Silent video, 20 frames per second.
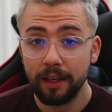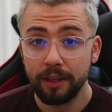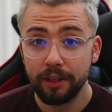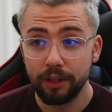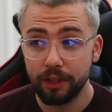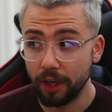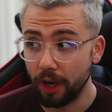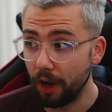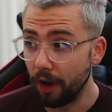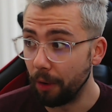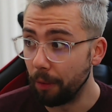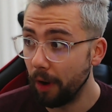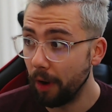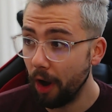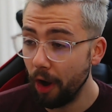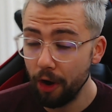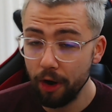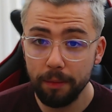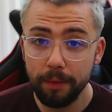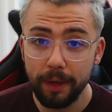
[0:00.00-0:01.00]

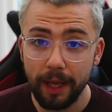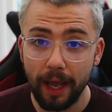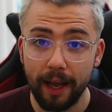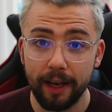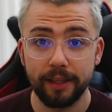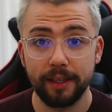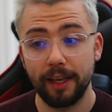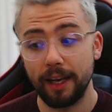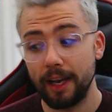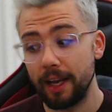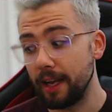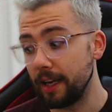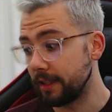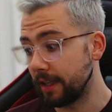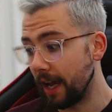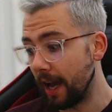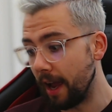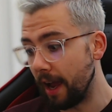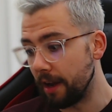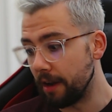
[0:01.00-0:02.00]
So OBS
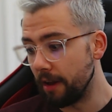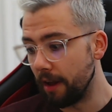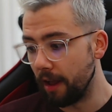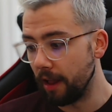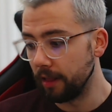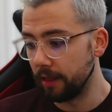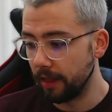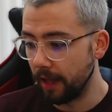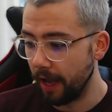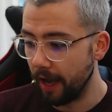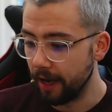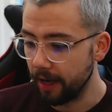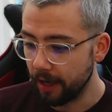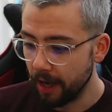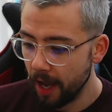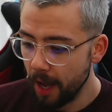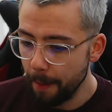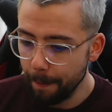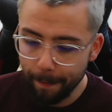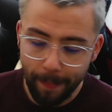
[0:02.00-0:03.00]
is kind of
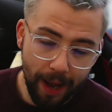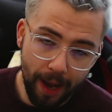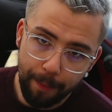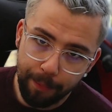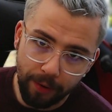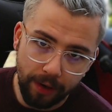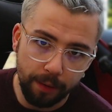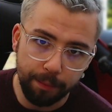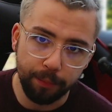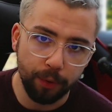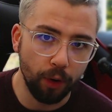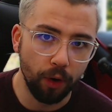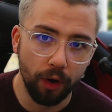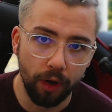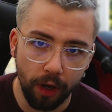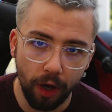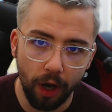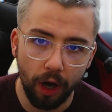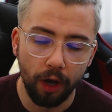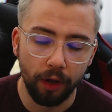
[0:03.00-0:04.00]
like my bread and
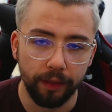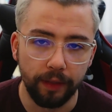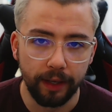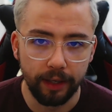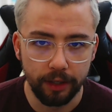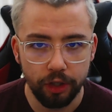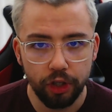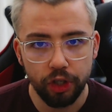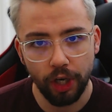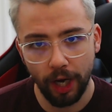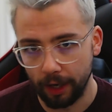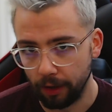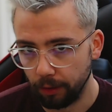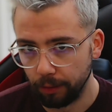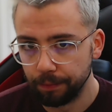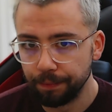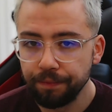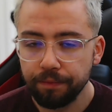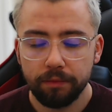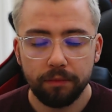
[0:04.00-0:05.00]
butter on this
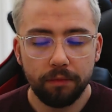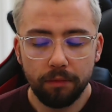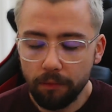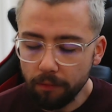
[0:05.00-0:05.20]
channel.